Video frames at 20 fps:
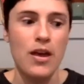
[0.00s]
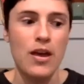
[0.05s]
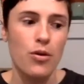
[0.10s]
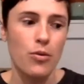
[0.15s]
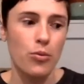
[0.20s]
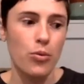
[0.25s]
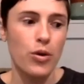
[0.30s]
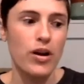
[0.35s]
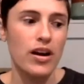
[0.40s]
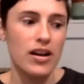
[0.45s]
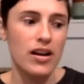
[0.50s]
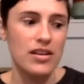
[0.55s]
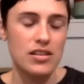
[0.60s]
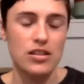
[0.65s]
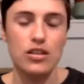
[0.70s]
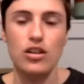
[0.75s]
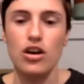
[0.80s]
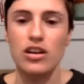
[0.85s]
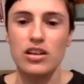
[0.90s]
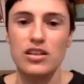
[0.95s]
Whereas a
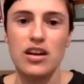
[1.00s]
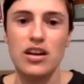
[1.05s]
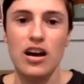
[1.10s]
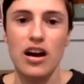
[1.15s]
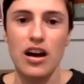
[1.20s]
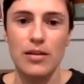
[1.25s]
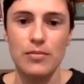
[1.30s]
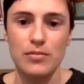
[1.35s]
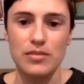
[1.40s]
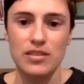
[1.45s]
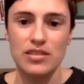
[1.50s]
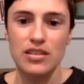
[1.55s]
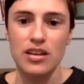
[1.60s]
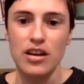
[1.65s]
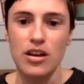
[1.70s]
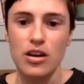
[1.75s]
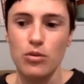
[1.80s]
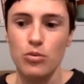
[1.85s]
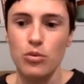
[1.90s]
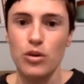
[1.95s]
lot of times
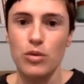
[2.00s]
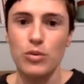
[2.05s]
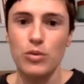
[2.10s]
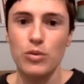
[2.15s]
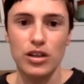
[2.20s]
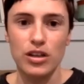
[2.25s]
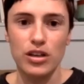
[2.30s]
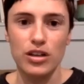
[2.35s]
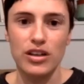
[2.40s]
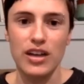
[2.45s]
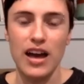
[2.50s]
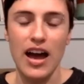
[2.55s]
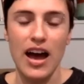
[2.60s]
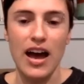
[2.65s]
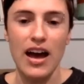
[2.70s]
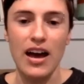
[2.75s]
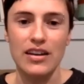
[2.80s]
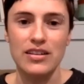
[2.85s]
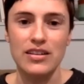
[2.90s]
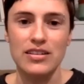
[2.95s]
when we look
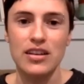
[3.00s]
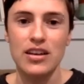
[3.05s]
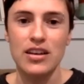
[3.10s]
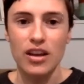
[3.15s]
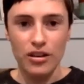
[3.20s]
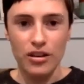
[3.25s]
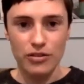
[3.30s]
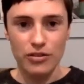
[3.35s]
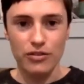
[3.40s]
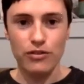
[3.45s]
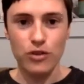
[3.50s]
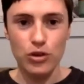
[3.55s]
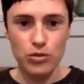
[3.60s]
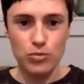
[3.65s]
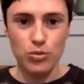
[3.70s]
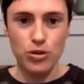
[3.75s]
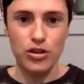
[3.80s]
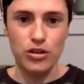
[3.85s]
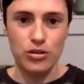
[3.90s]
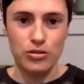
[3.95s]
at food
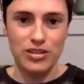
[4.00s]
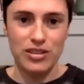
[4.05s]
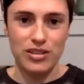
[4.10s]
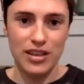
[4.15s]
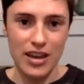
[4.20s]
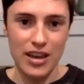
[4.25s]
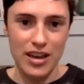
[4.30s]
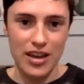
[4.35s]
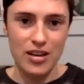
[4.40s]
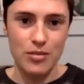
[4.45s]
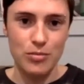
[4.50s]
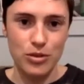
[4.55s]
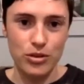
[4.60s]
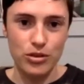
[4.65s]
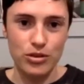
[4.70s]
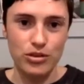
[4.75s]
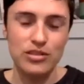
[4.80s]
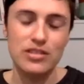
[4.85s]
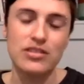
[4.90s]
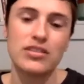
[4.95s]
producing
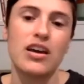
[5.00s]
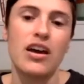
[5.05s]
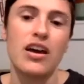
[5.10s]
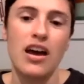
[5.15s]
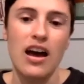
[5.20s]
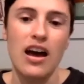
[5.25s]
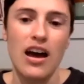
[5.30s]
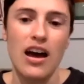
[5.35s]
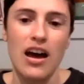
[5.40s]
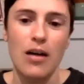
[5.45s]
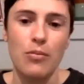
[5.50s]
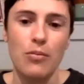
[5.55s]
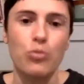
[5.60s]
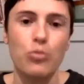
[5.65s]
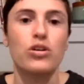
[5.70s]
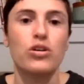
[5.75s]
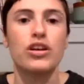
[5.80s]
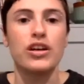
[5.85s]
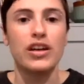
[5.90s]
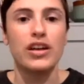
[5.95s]
animals,
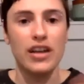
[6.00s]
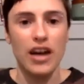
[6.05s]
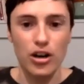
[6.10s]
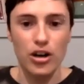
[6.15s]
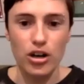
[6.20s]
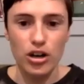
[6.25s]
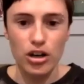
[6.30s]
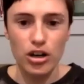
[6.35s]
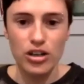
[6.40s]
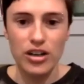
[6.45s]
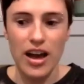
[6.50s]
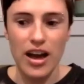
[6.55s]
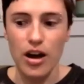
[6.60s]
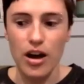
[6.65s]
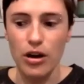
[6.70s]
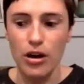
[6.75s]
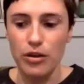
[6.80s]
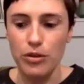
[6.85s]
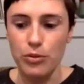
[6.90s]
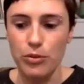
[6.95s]
we're looking at herd
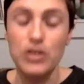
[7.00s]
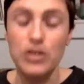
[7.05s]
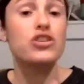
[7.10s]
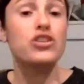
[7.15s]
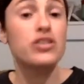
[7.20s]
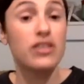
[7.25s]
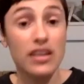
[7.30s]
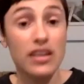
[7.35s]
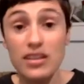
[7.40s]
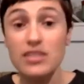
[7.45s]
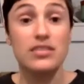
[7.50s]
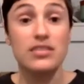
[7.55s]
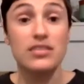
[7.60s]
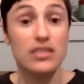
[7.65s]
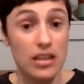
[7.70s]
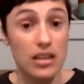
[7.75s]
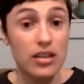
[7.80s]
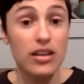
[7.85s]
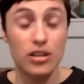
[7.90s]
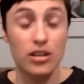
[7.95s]
health, which is
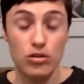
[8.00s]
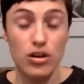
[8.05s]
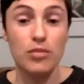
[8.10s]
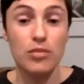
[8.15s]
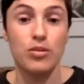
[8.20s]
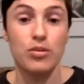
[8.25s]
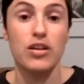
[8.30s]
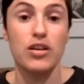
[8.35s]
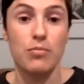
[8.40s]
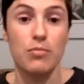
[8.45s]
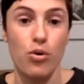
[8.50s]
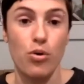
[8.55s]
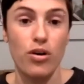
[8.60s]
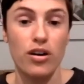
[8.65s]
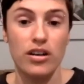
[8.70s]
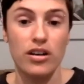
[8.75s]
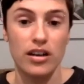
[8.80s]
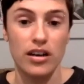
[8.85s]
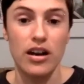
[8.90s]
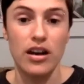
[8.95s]
incredibly
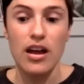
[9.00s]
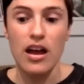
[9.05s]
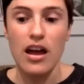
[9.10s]
important,